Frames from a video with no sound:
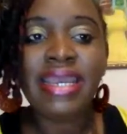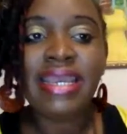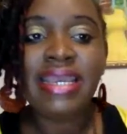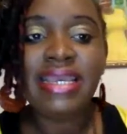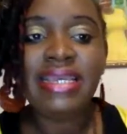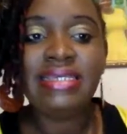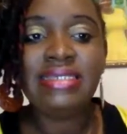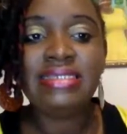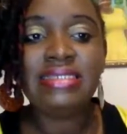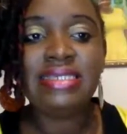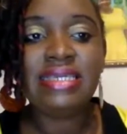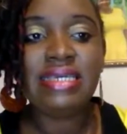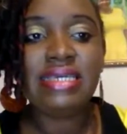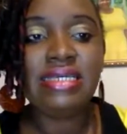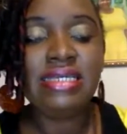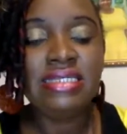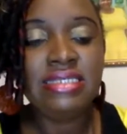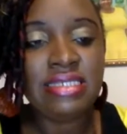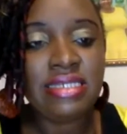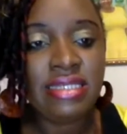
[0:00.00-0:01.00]
body is
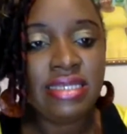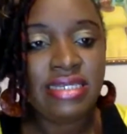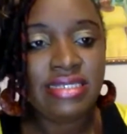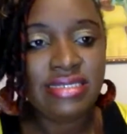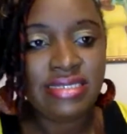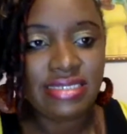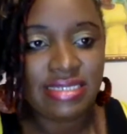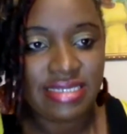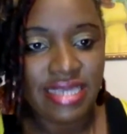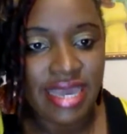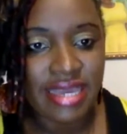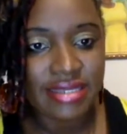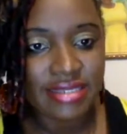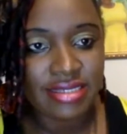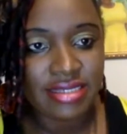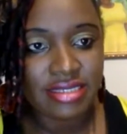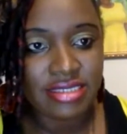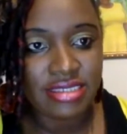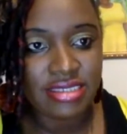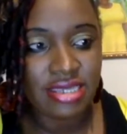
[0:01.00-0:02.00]
easily
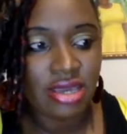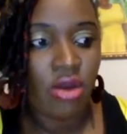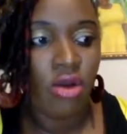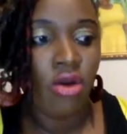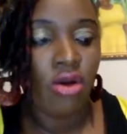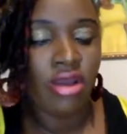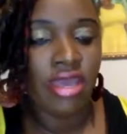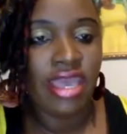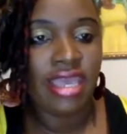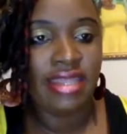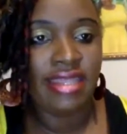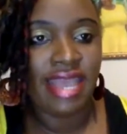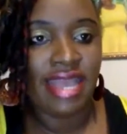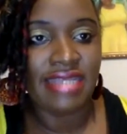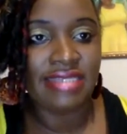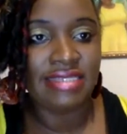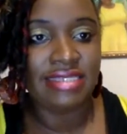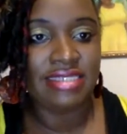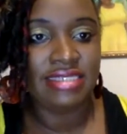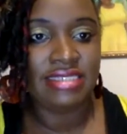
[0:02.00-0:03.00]
detected. Say, okay,
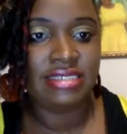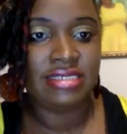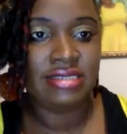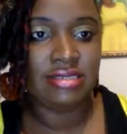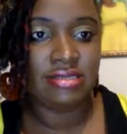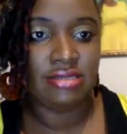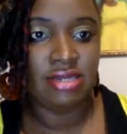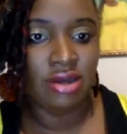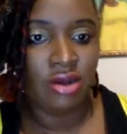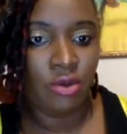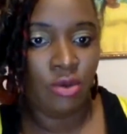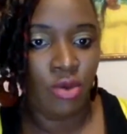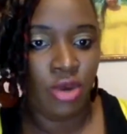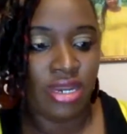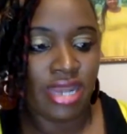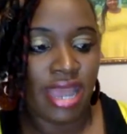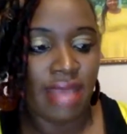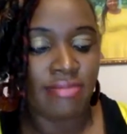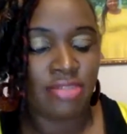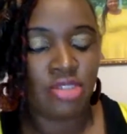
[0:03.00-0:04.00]
that is
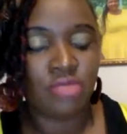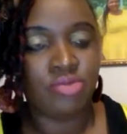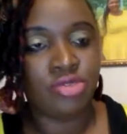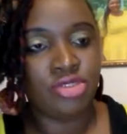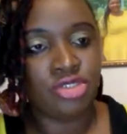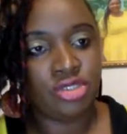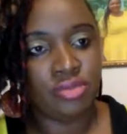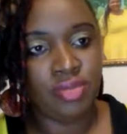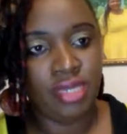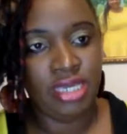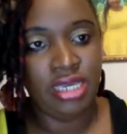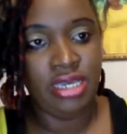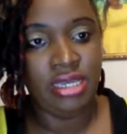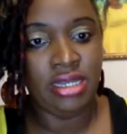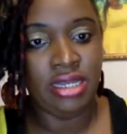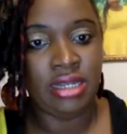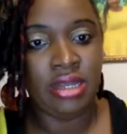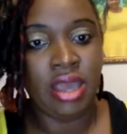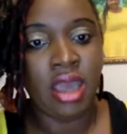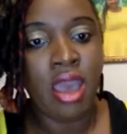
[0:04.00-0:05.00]
what I'm supposed to be
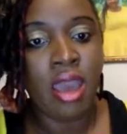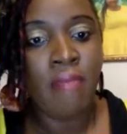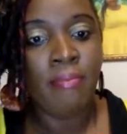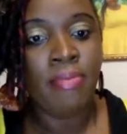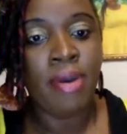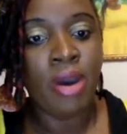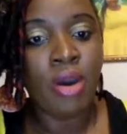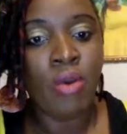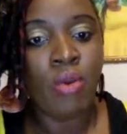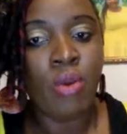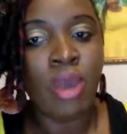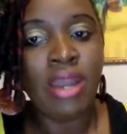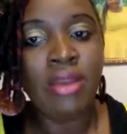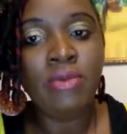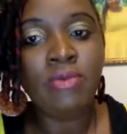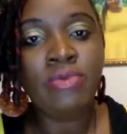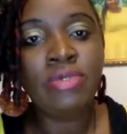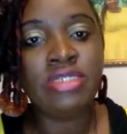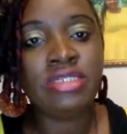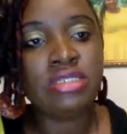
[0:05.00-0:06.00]
eating. But
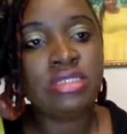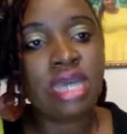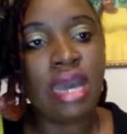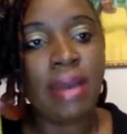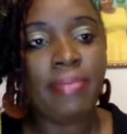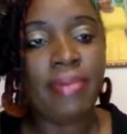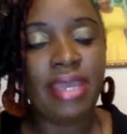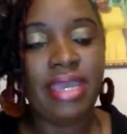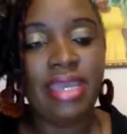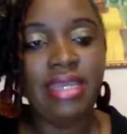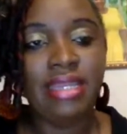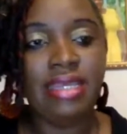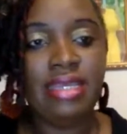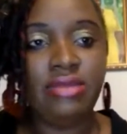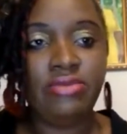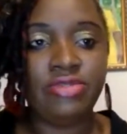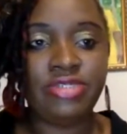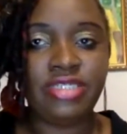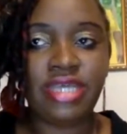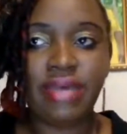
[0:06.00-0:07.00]
when we stop
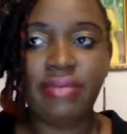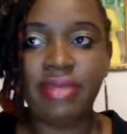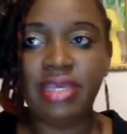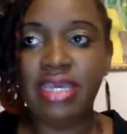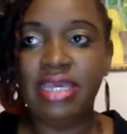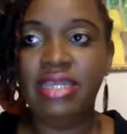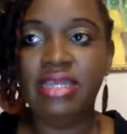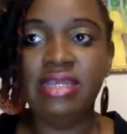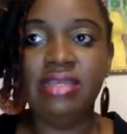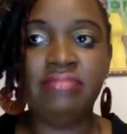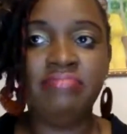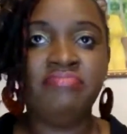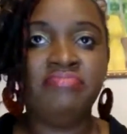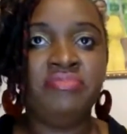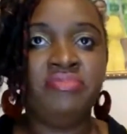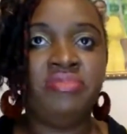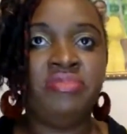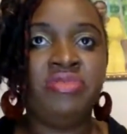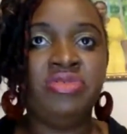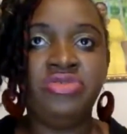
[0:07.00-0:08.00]
eating
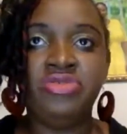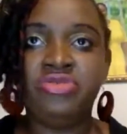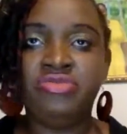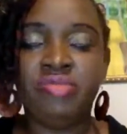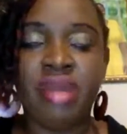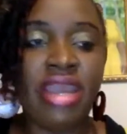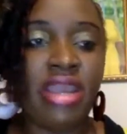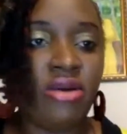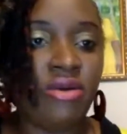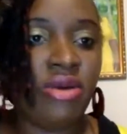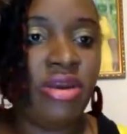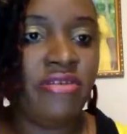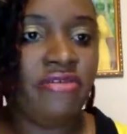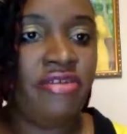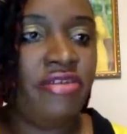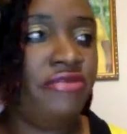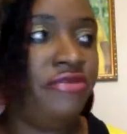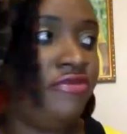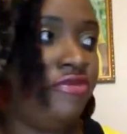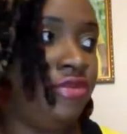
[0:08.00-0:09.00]
those
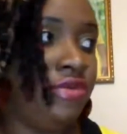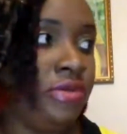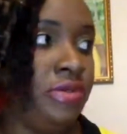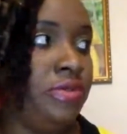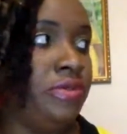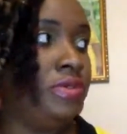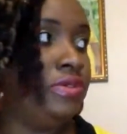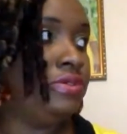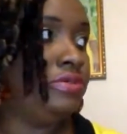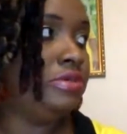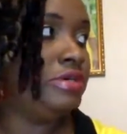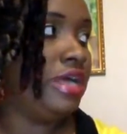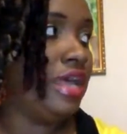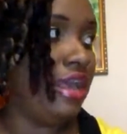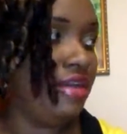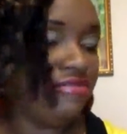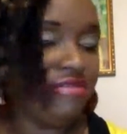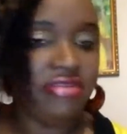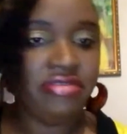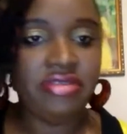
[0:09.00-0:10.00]
microwave food,
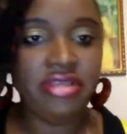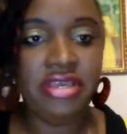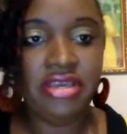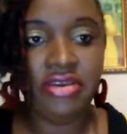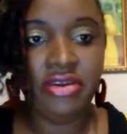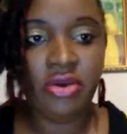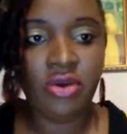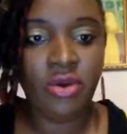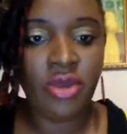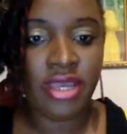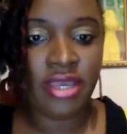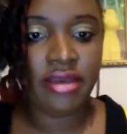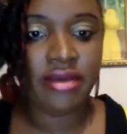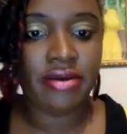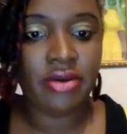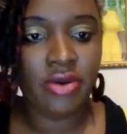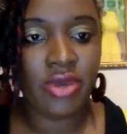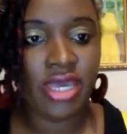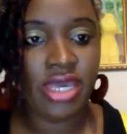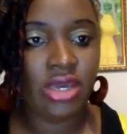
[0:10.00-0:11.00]
everything quick,
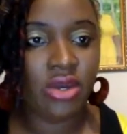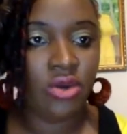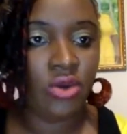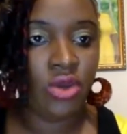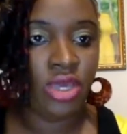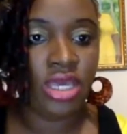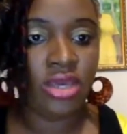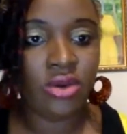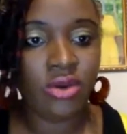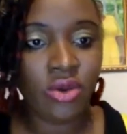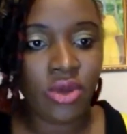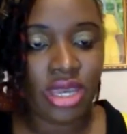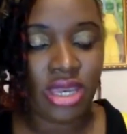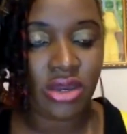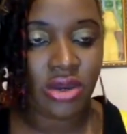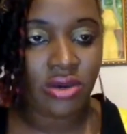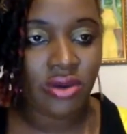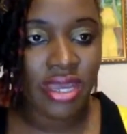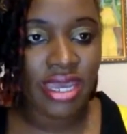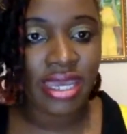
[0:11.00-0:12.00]
quick, quick,
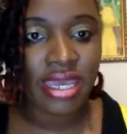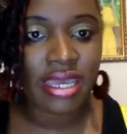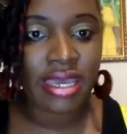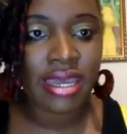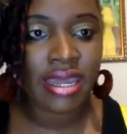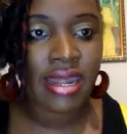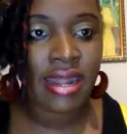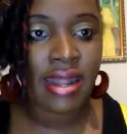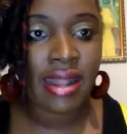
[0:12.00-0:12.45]
quick, quick,